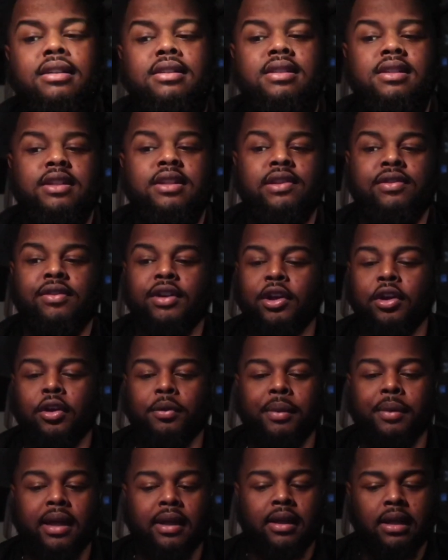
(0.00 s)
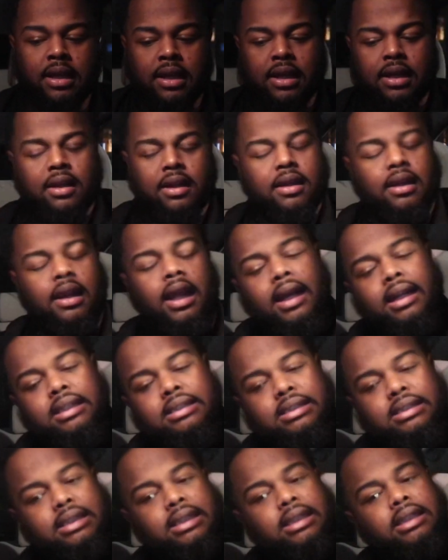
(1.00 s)
into this video, man. Like I
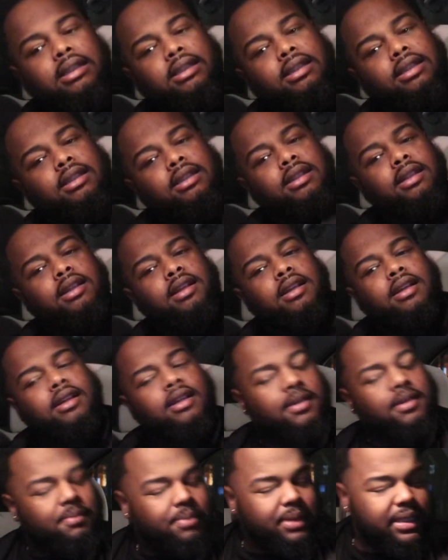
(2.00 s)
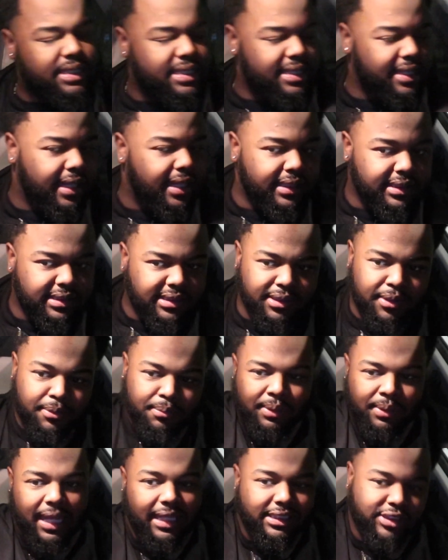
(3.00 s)
said, BTS,
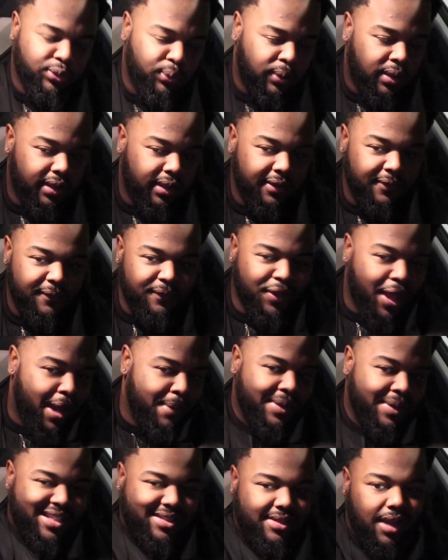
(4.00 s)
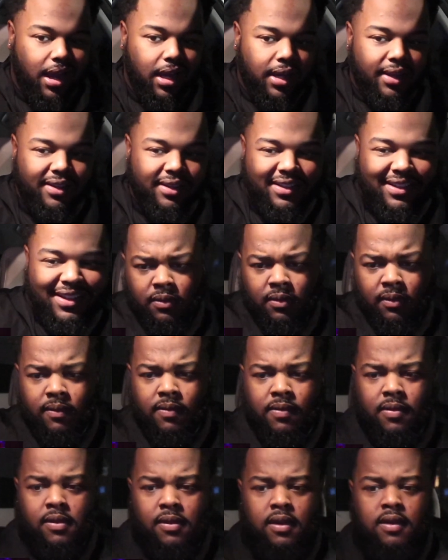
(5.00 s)
Black Swan, I'm excited.
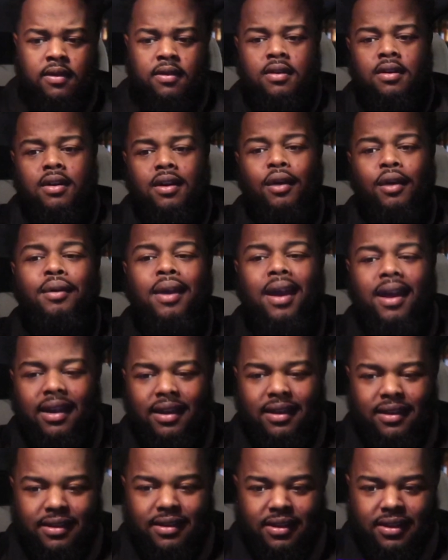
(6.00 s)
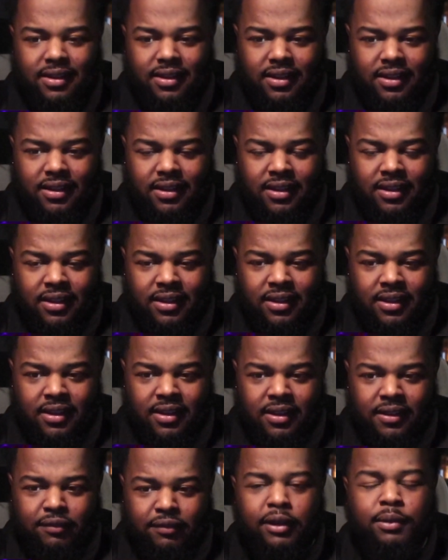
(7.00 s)
Okay.
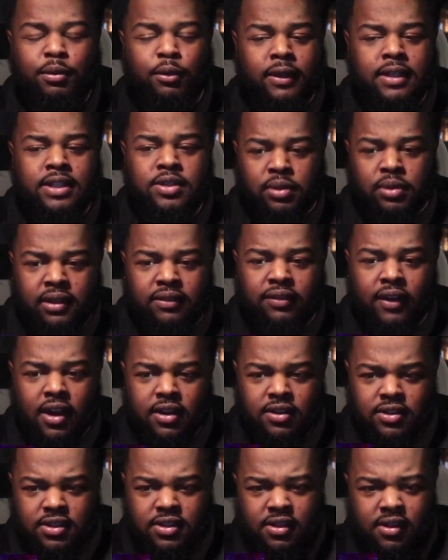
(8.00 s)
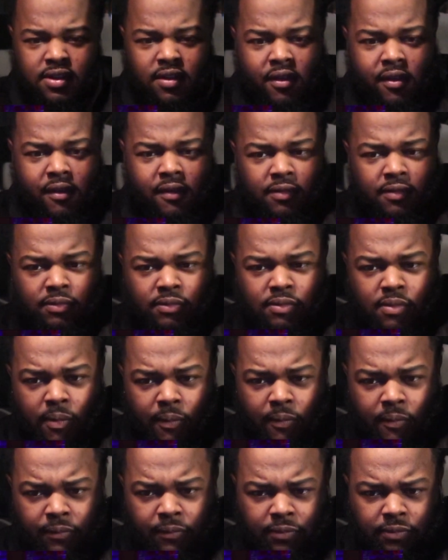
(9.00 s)
February
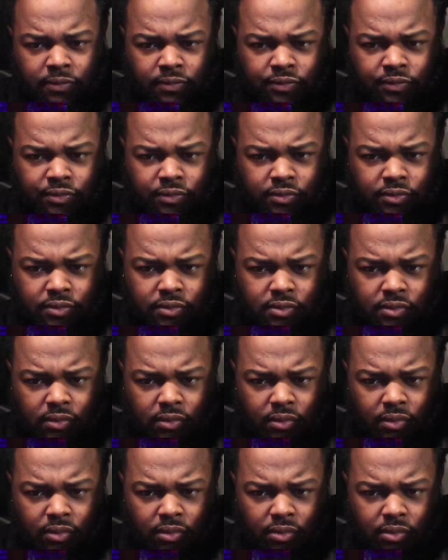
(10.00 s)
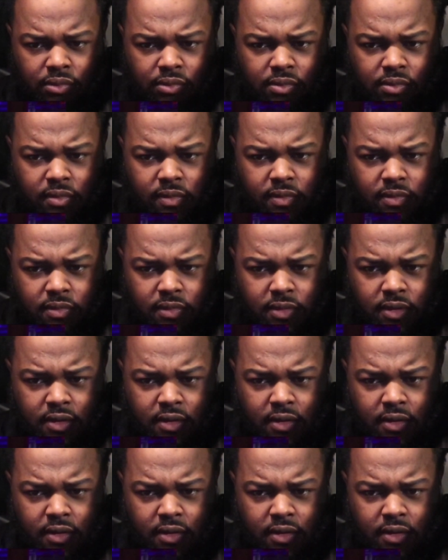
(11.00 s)
21st. Please welcome BTS.